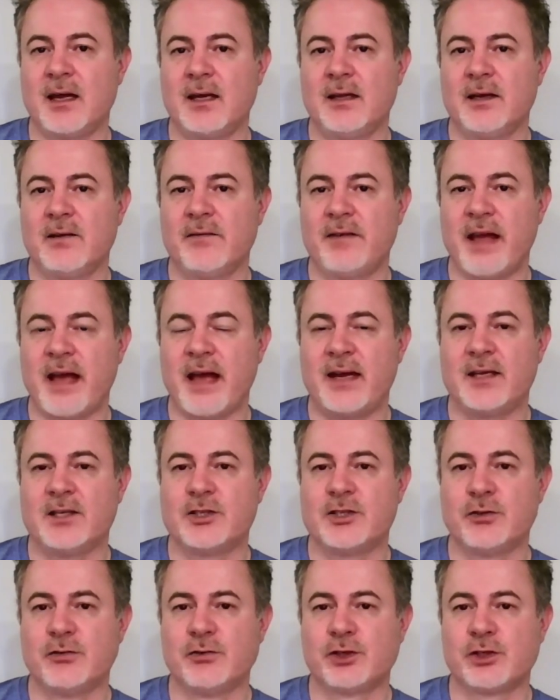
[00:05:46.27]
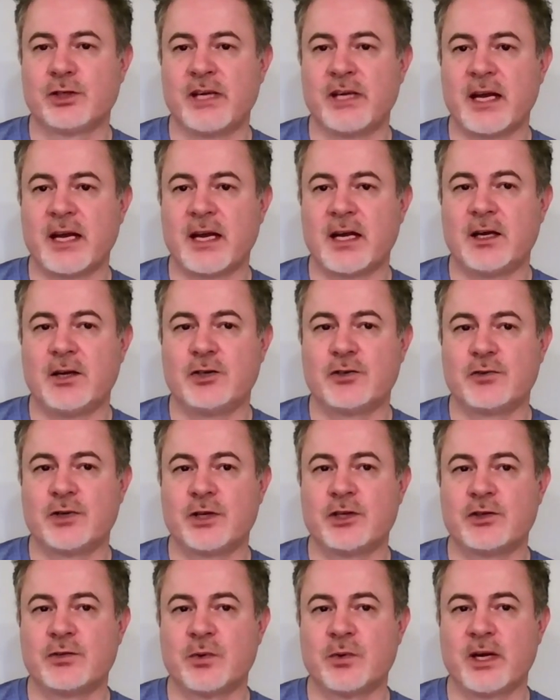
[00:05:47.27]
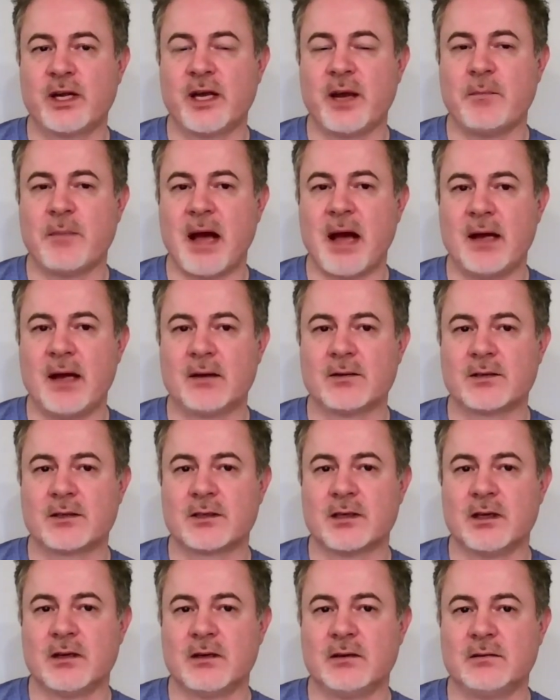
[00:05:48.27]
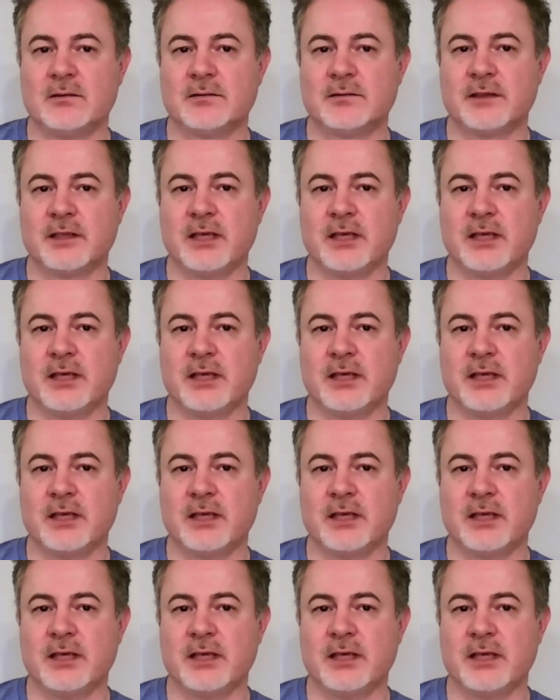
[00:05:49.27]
the van is usually at 128 miles of